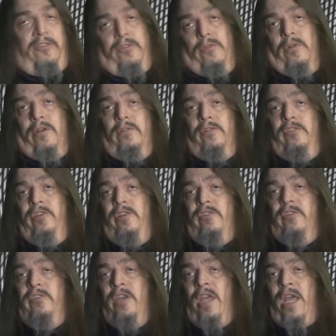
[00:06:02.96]
historical
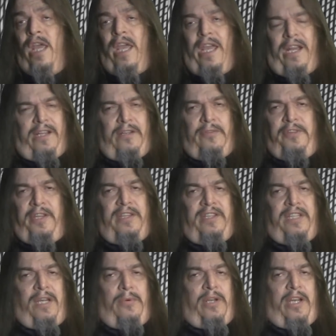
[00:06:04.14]
Jesus. And I don't think that
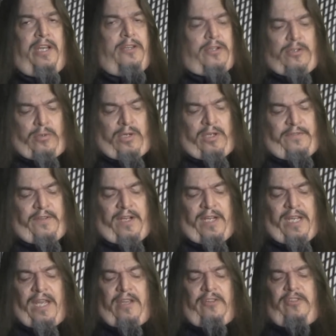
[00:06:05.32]
that would either qualify
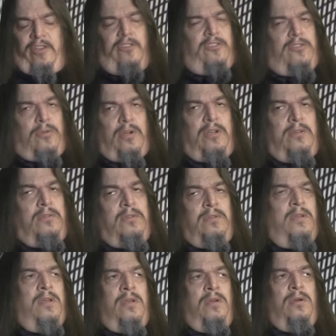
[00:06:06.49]
as historical
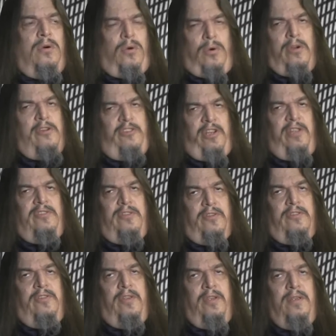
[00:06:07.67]
or
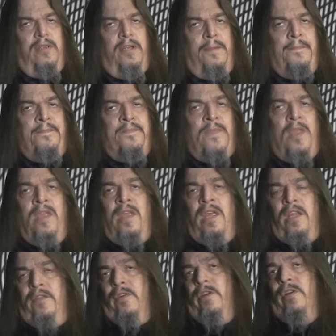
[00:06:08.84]
Jesus.
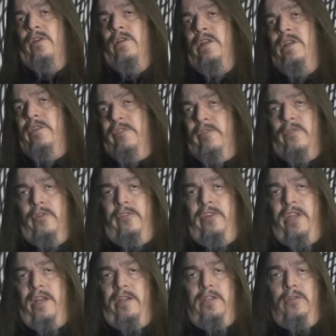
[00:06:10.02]
In the very early years of
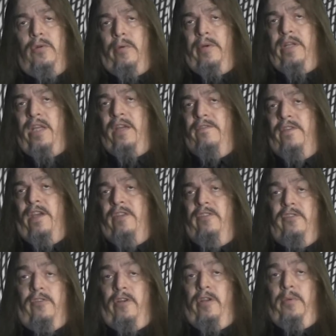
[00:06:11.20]
Christianity, you already have
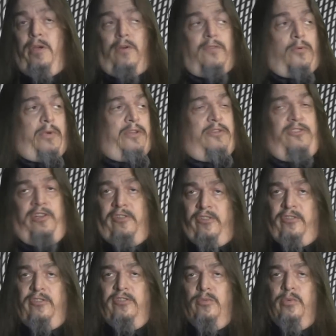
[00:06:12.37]
factions arguing over whether
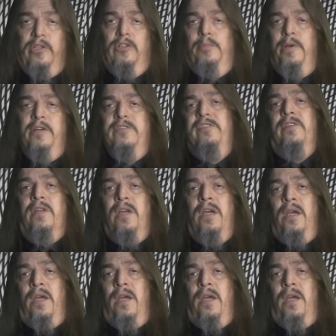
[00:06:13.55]
Jesus was a real person.